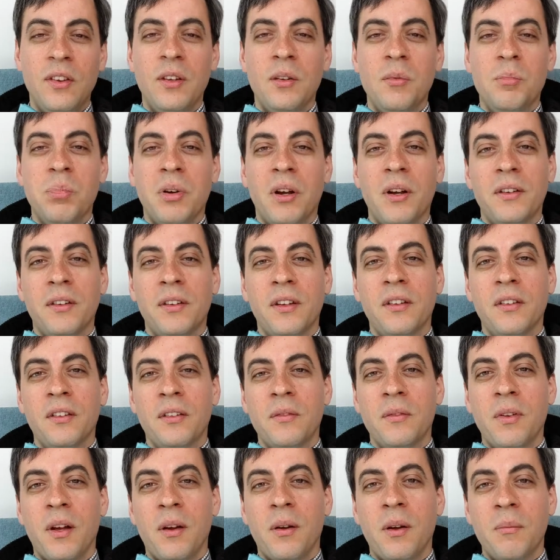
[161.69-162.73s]
the process
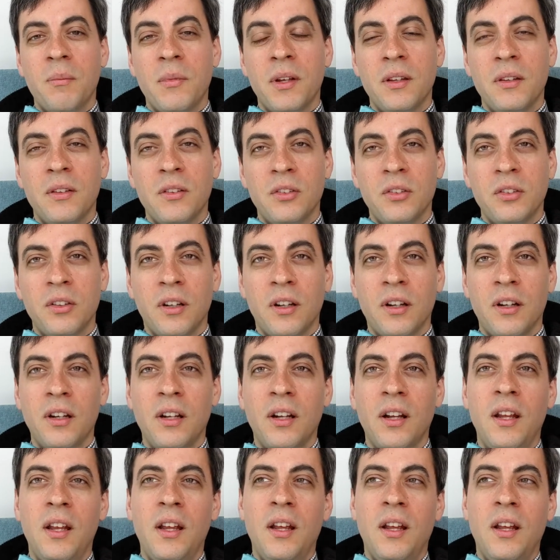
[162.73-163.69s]
of how I made the shirt.